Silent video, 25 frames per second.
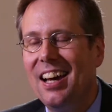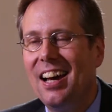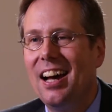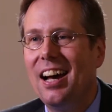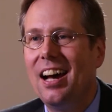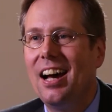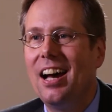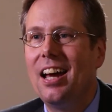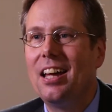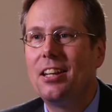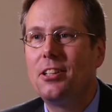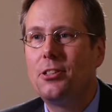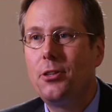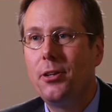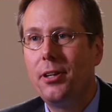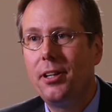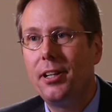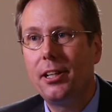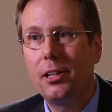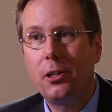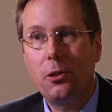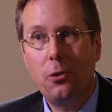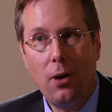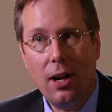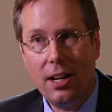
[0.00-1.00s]
and
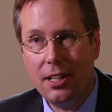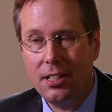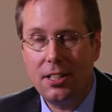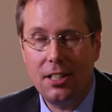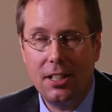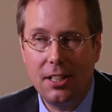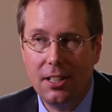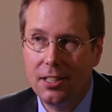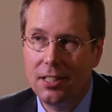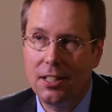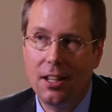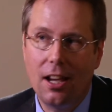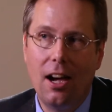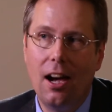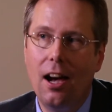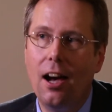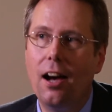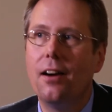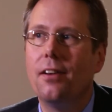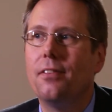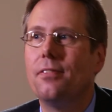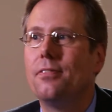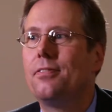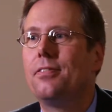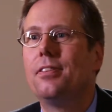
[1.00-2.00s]
treating questions
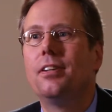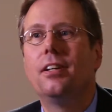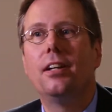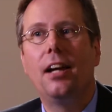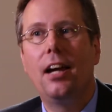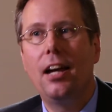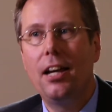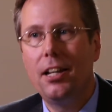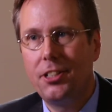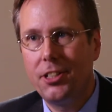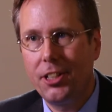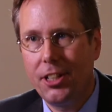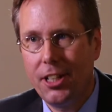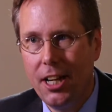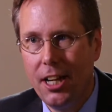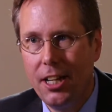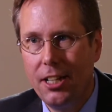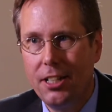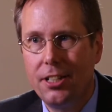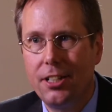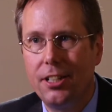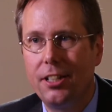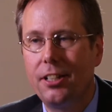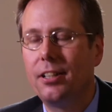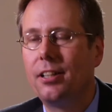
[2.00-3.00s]
of
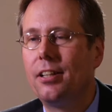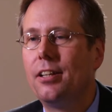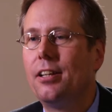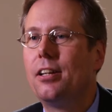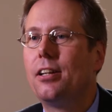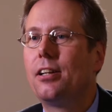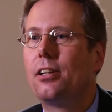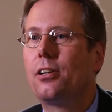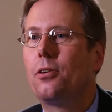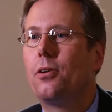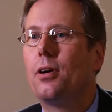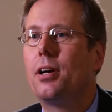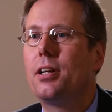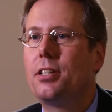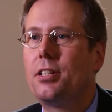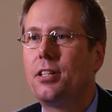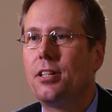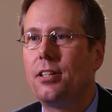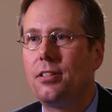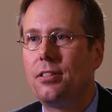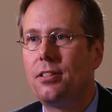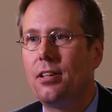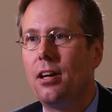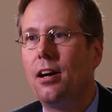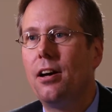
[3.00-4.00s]
education,
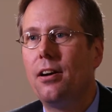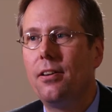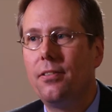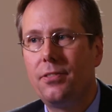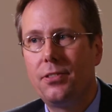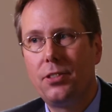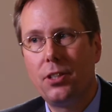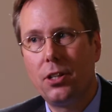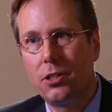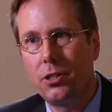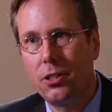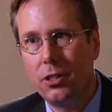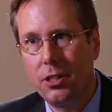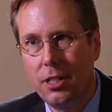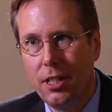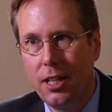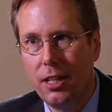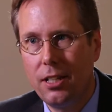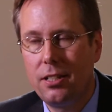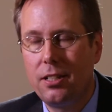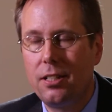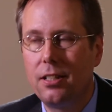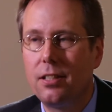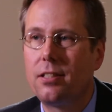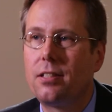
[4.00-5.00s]
questions of social
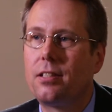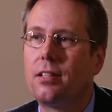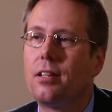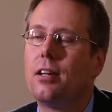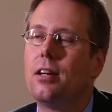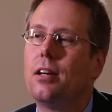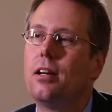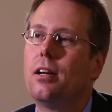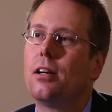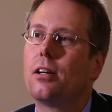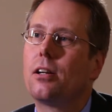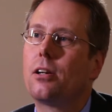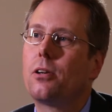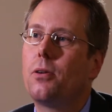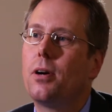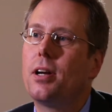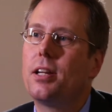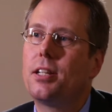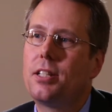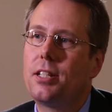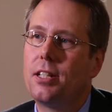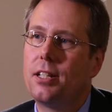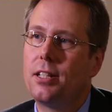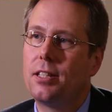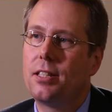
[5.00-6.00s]
justice,
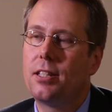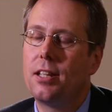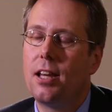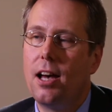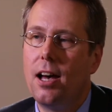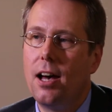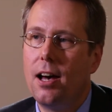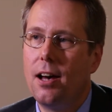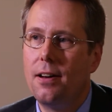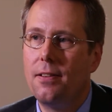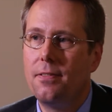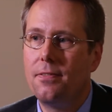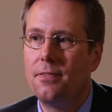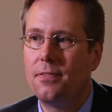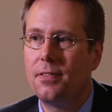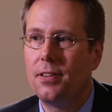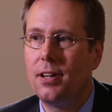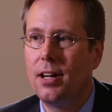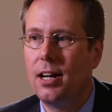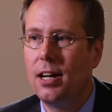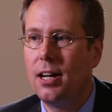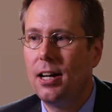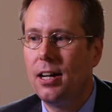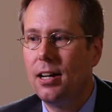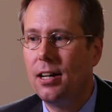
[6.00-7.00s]
questions of
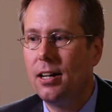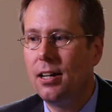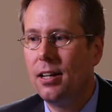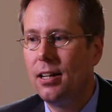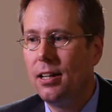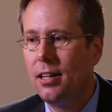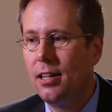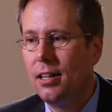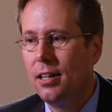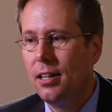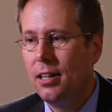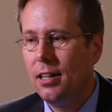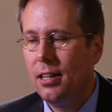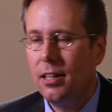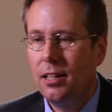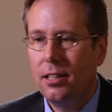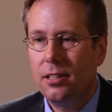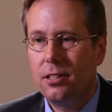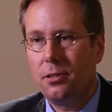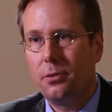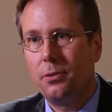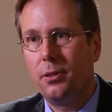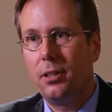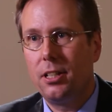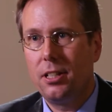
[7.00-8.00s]

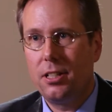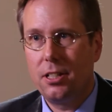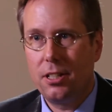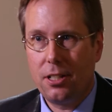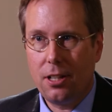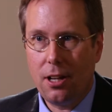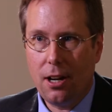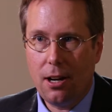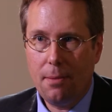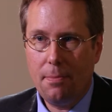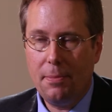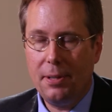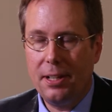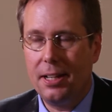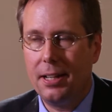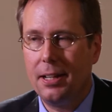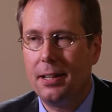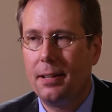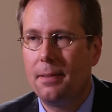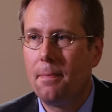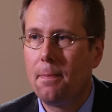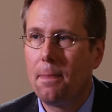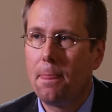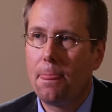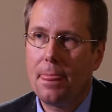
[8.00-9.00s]
interreligious
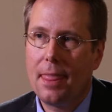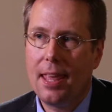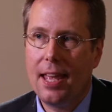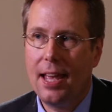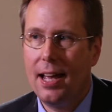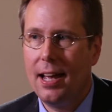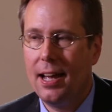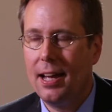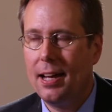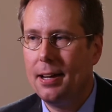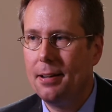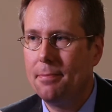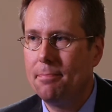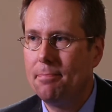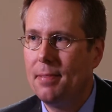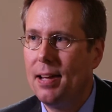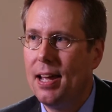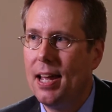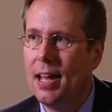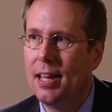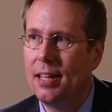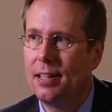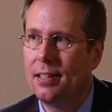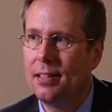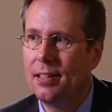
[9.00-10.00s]
harmony,
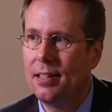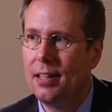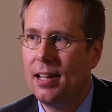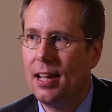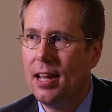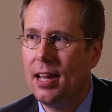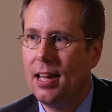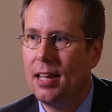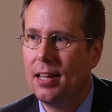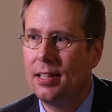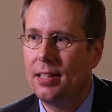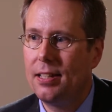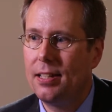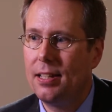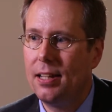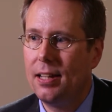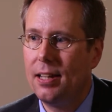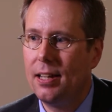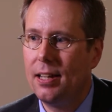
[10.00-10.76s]
and